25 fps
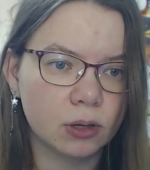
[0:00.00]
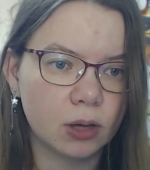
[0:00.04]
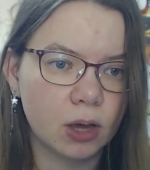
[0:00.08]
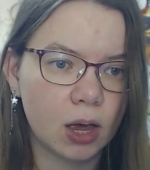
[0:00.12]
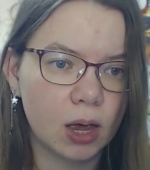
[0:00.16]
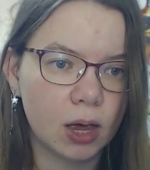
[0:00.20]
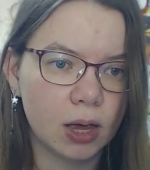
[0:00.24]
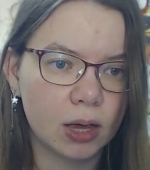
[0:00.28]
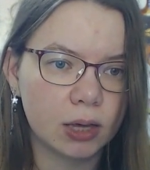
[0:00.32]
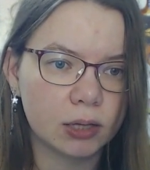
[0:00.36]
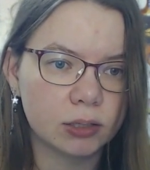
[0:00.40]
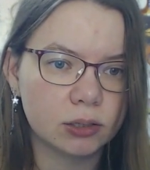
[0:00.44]

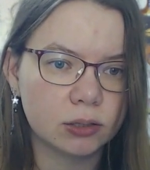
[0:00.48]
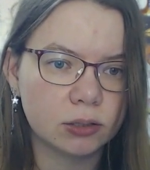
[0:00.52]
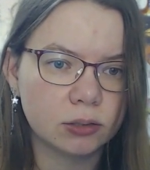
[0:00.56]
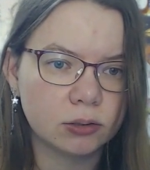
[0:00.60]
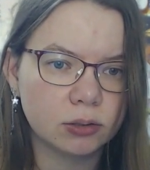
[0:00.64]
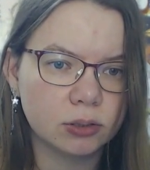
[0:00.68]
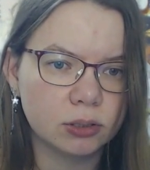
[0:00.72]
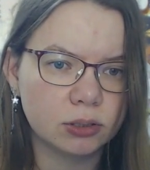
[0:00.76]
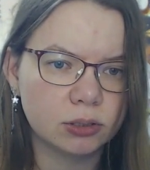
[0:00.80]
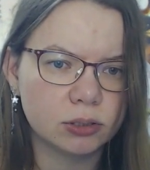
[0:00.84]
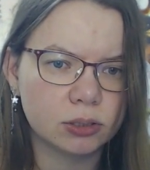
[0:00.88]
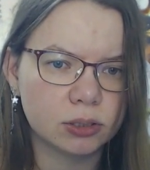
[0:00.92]
head.
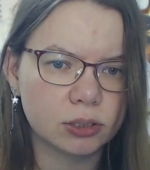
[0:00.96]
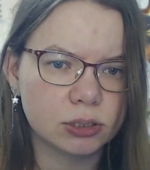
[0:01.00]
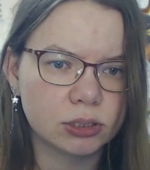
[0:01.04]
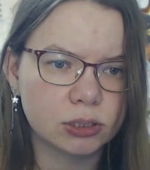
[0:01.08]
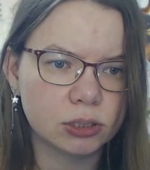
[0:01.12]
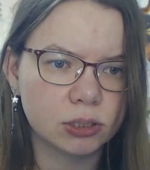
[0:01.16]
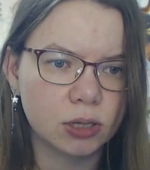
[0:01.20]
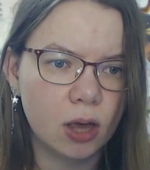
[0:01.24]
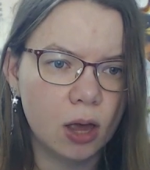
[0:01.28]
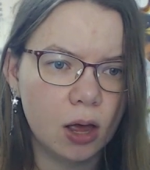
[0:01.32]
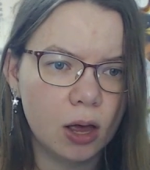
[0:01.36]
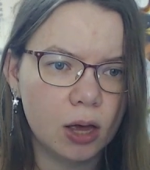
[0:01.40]

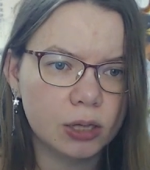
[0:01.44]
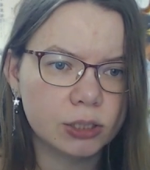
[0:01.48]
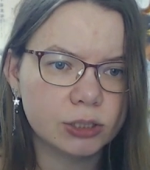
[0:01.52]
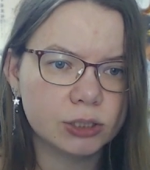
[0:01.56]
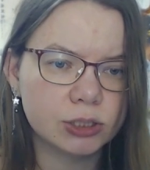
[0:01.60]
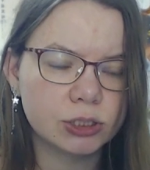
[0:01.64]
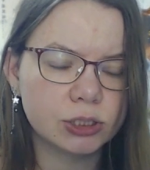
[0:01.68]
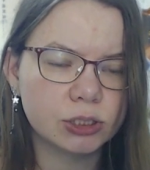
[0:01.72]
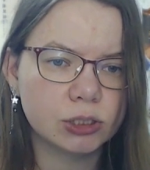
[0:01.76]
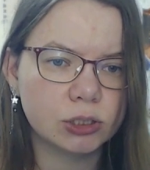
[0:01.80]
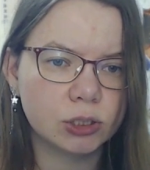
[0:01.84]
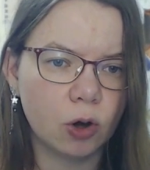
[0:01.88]
Interesting.
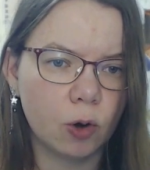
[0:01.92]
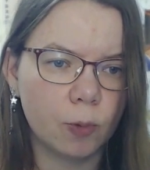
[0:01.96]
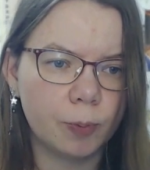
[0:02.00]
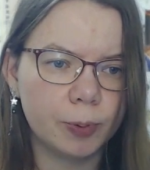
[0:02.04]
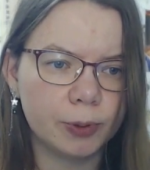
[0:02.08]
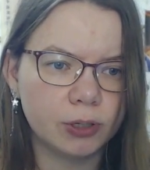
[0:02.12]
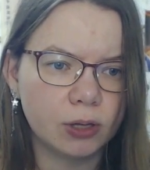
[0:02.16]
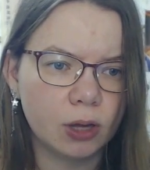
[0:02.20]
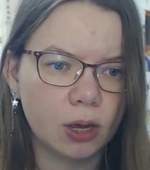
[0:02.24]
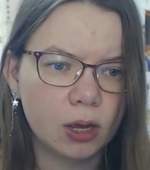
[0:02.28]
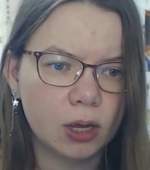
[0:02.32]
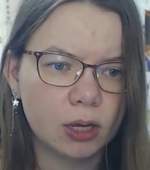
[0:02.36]
Stop
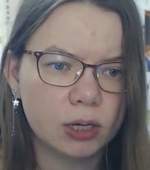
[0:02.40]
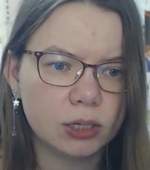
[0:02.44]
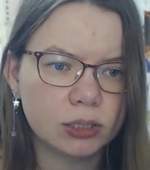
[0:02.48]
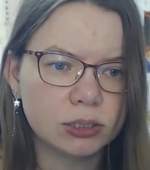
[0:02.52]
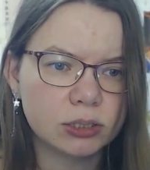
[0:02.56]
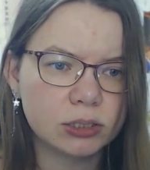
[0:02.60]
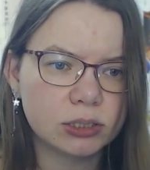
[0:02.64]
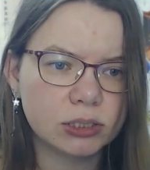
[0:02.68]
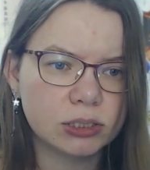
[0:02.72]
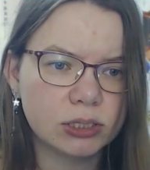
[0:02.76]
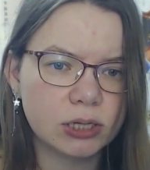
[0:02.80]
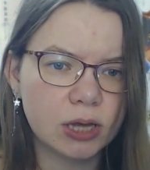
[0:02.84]
it.
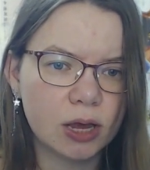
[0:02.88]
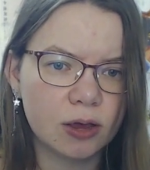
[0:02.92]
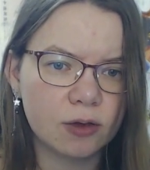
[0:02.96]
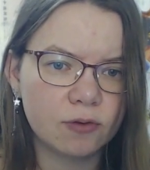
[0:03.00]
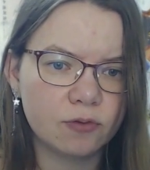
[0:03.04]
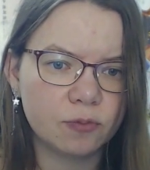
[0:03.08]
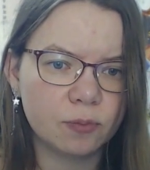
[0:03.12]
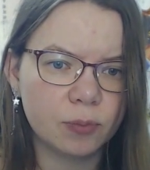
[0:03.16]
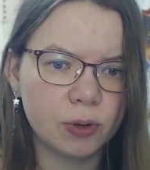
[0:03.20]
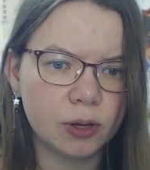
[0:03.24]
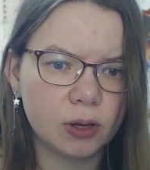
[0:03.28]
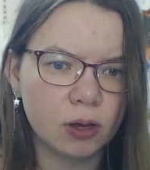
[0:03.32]

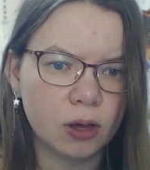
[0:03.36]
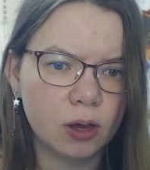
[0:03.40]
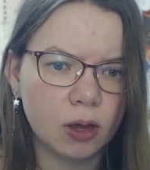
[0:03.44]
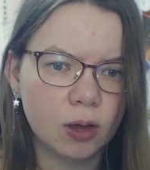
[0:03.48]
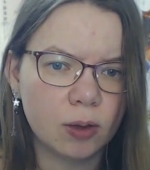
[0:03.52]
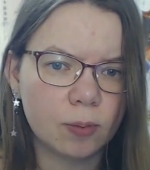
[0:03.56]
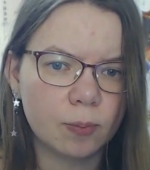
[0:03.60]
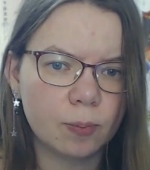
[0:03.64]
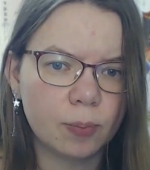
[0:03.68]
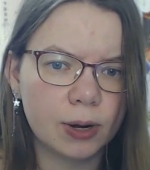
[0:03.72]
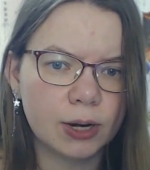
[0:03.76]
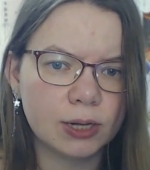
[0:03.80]
Save me.
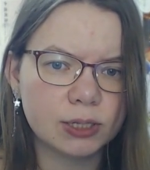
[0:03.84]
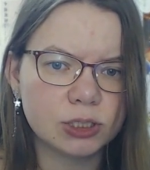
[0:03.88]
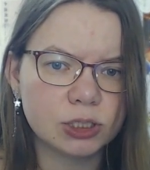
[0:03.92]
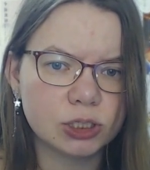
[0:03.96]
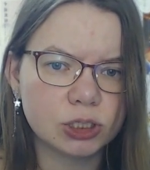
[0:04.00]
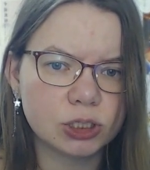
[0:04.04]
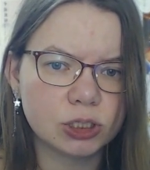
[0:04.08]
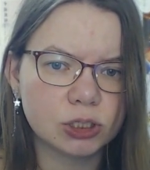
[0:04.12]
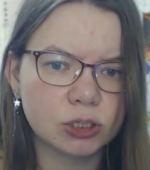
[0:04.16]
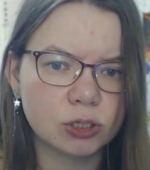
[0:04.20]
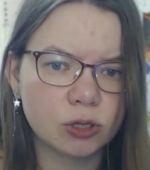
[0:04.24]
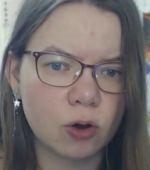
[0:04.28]
Please
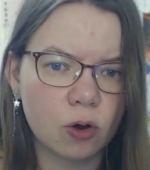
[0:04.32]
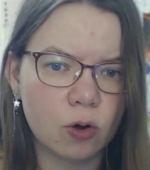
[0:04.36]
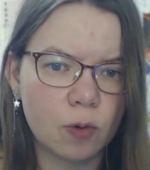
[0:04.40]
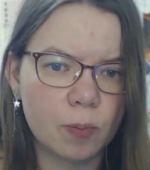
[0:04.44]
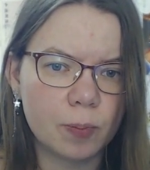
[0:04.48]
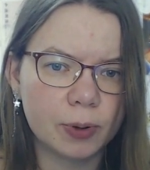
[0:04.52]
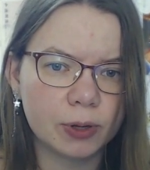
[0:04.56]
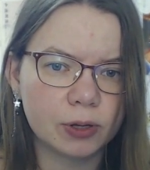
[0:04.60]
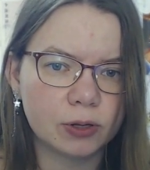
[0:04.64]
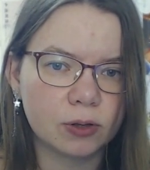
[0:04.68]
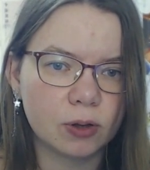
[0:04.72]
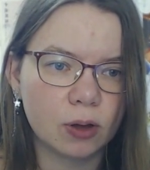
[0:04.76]

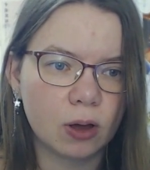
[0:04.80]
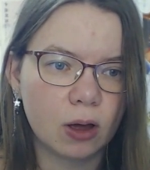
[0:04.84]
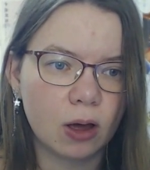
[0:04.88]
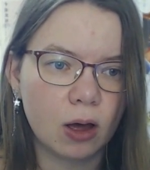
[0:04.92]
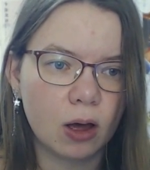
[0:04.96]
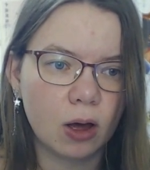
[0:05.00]
stop it.